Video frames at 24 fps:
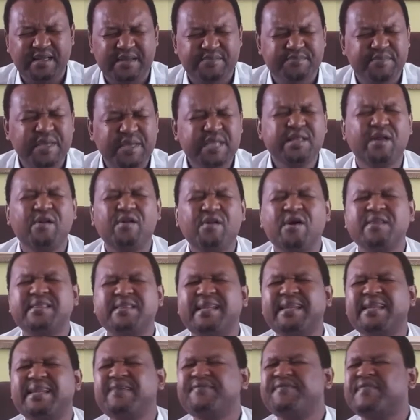May the Lord
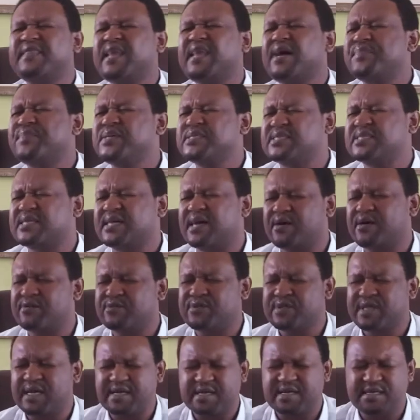lift up his
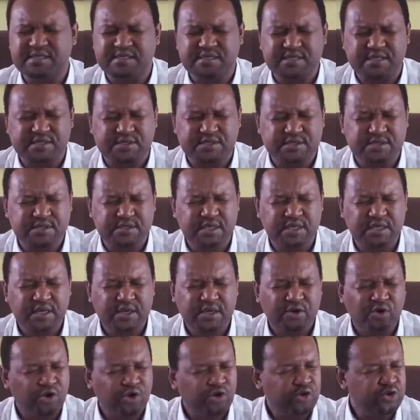countenances
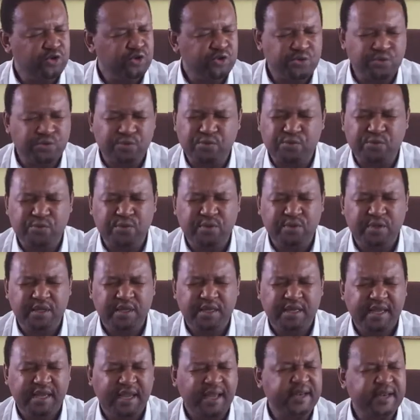on you
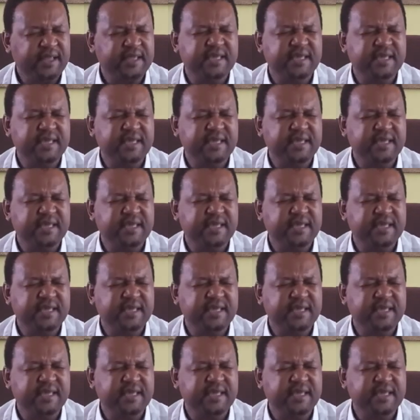and